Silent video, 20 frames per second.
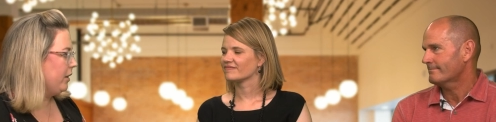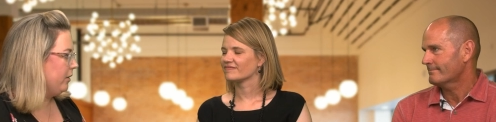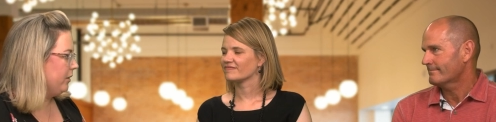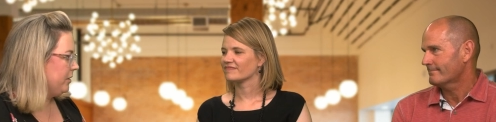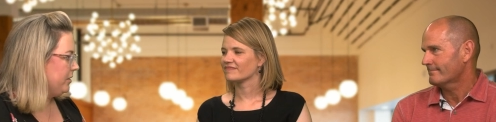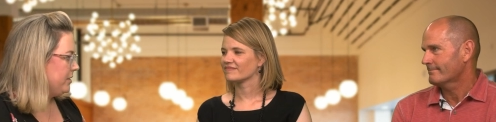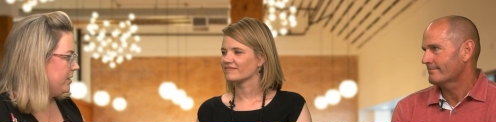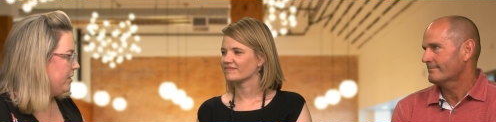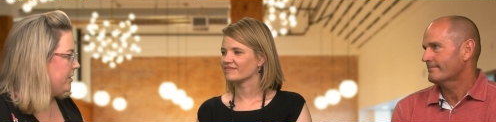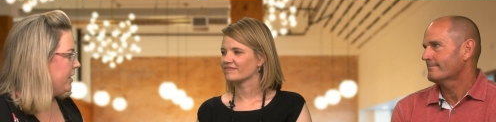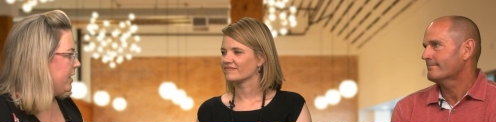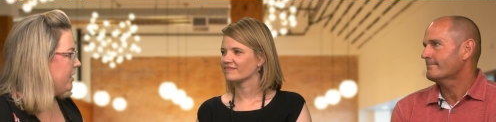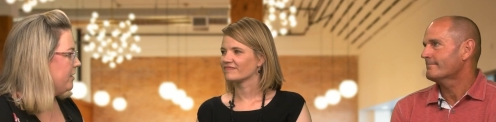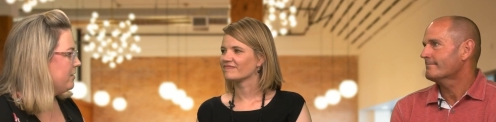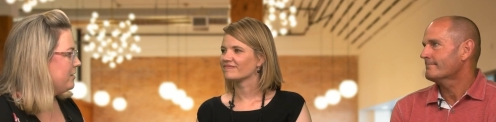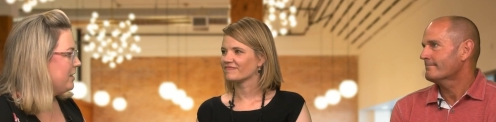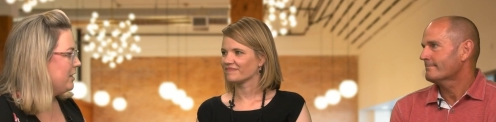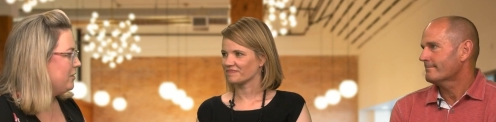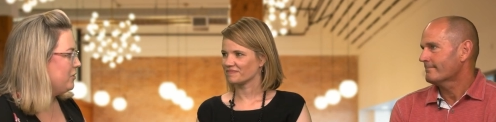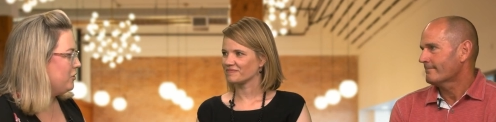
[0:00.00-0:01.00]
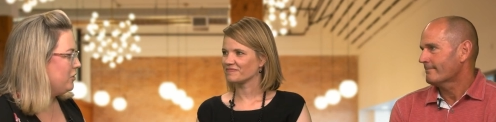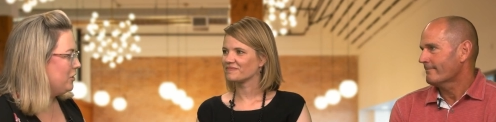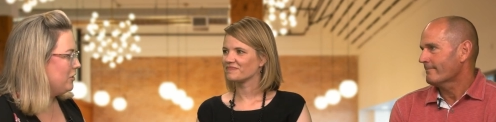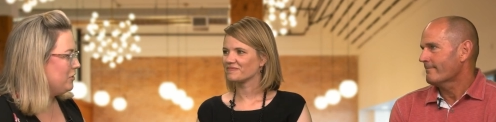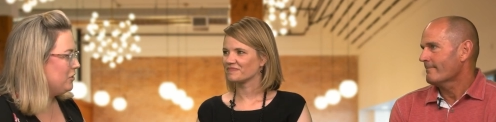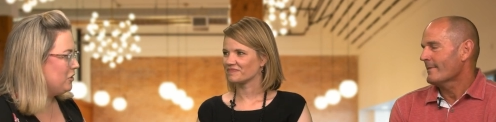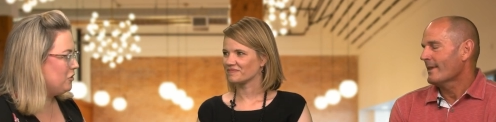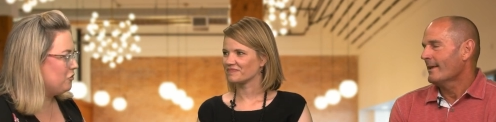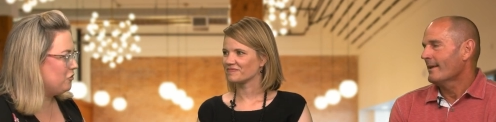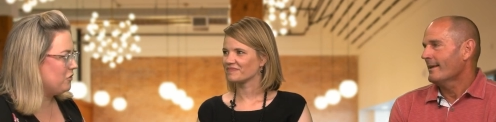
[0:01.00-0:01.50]
Speaker 1: areas that the ESD
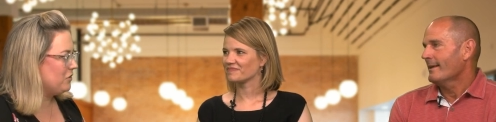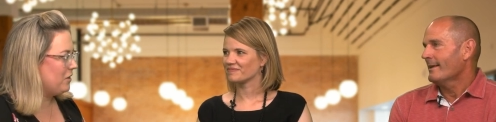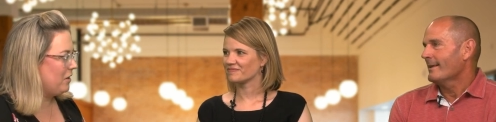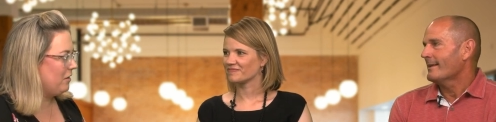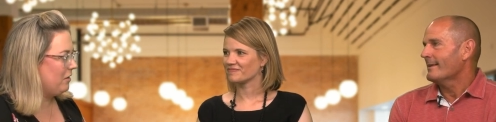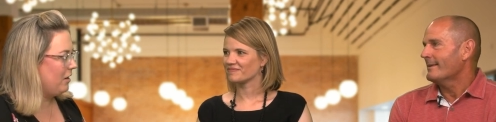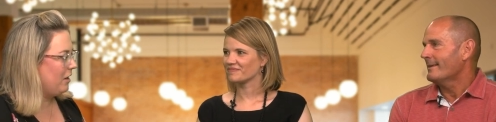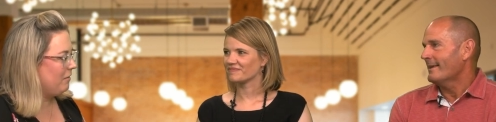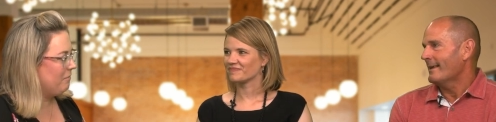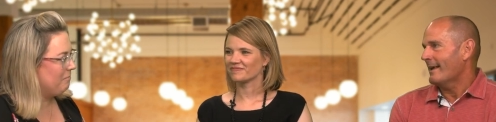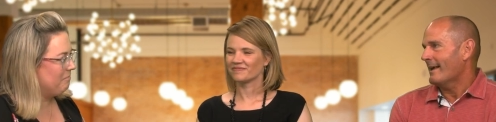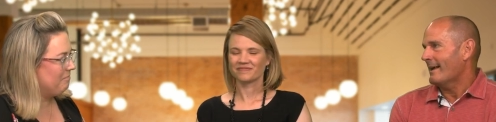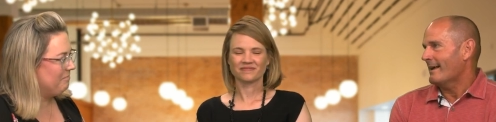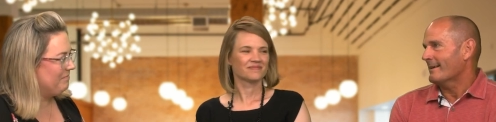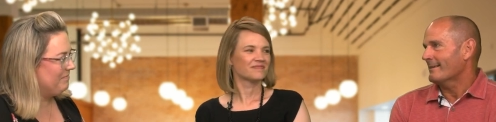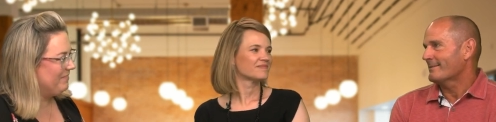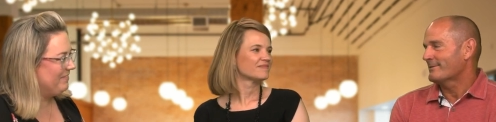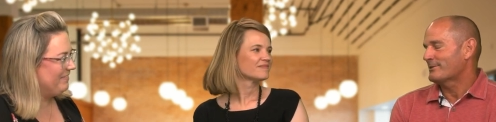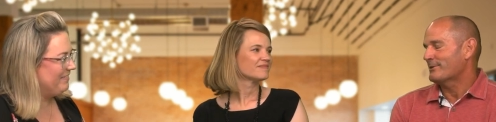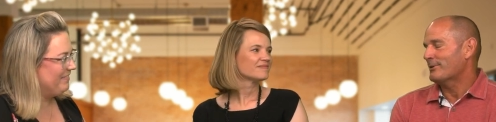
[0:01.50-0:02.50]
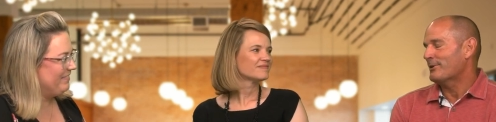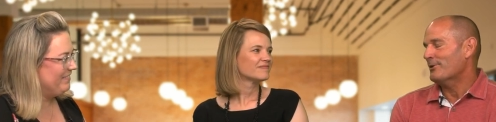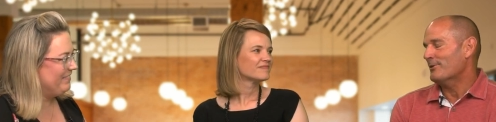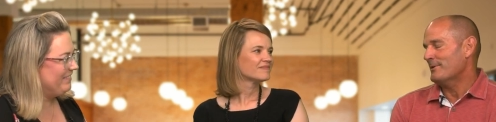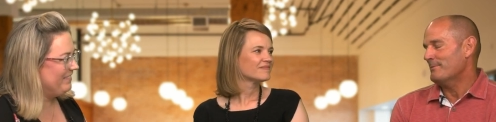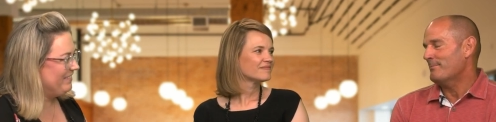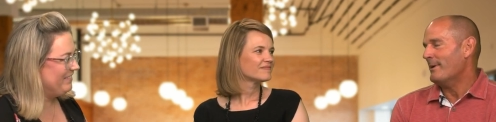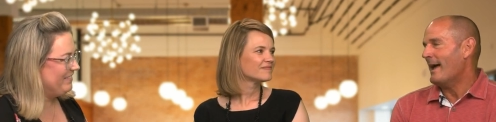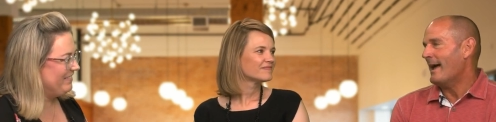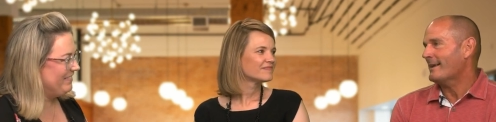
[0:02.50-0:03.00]
teaches on?
Speaker 2: Yeah, so
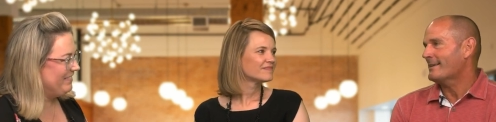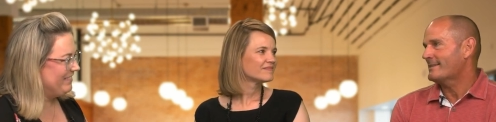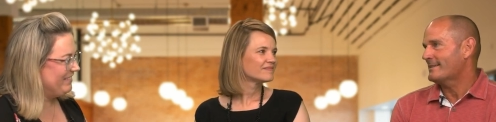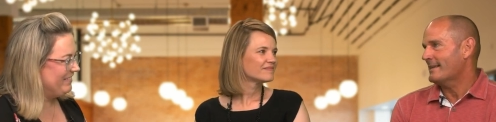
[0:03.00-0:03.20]
going back